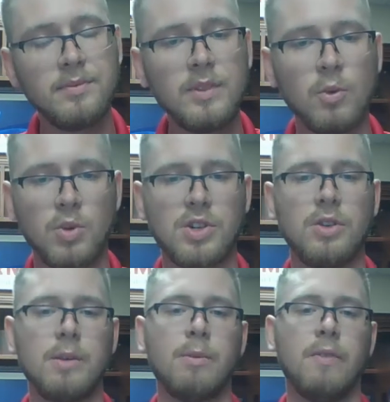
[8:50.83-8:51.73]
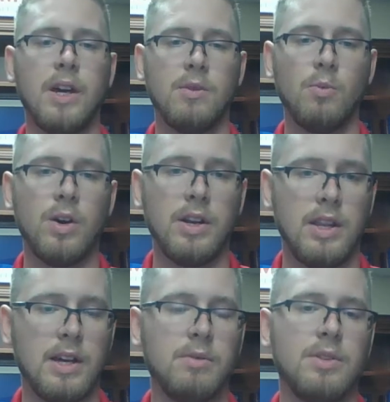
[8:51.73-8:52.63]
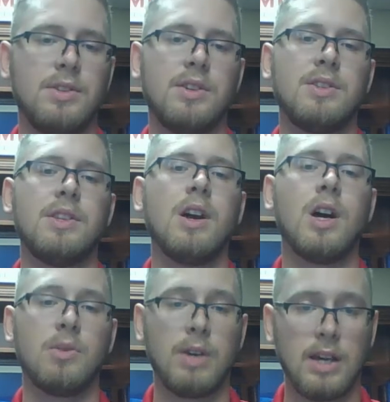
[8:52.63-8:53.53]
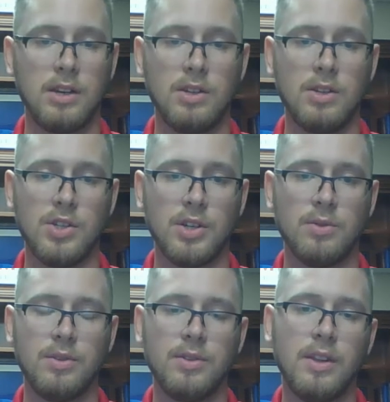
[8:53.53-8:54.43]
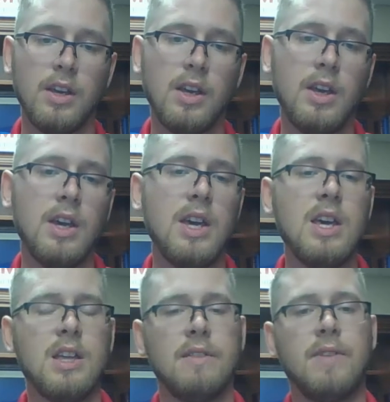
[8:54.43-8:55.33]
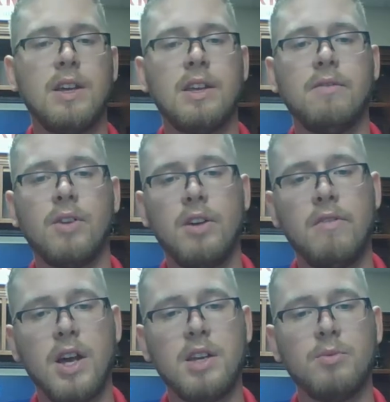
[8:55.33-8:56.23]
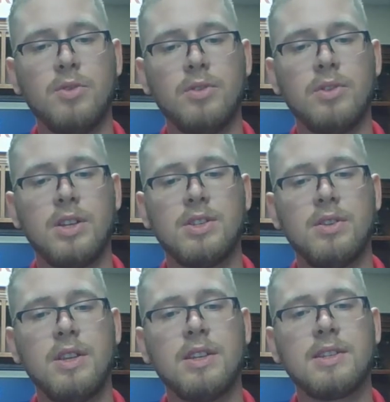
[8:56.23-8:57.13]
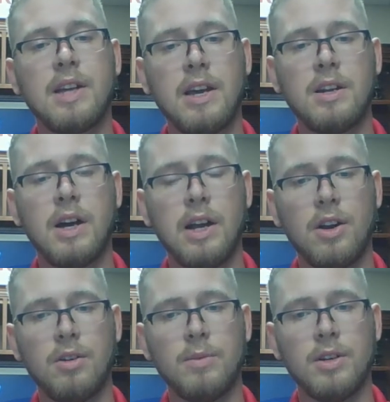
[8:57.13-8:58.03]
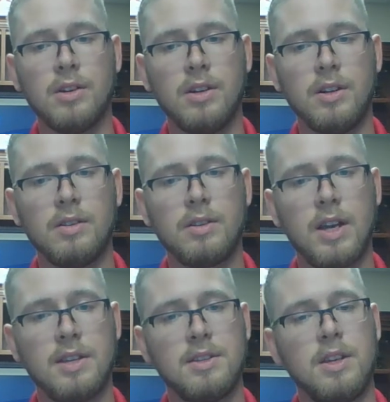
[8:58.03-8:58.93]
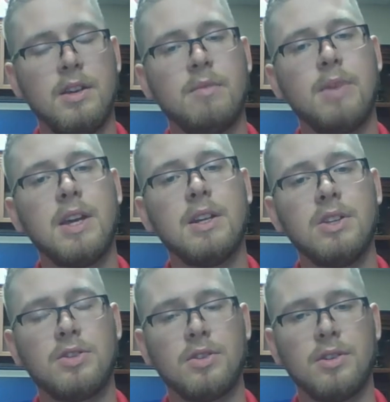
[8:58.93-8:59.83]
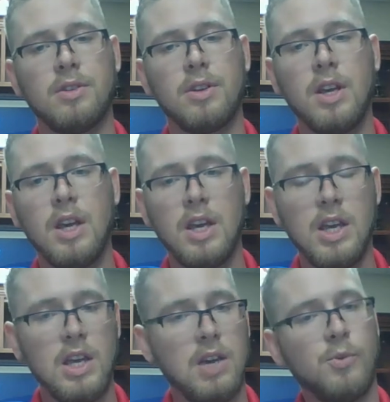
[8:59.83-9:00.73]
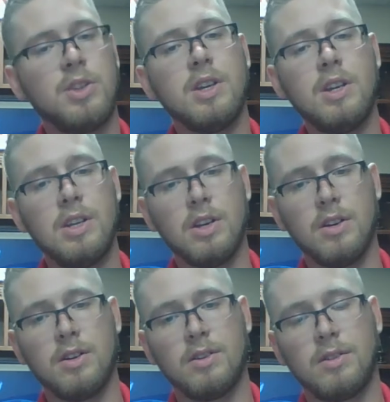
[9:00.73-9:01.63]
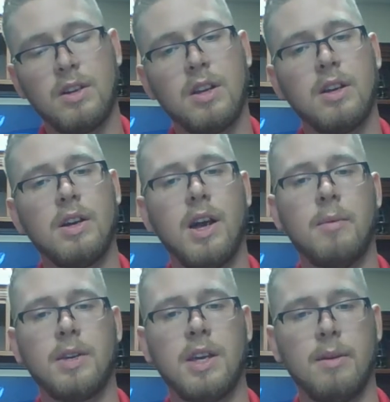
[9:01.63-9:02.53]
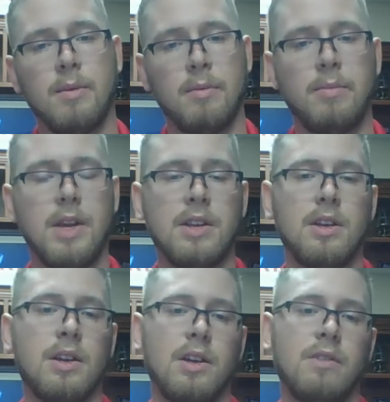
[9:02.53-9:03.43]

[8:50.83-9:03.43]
which only provided 1, and that was just in AutoCAD in general. They found that very valuable, and so they decided to hire me on as a paid intern, and within a year, I became a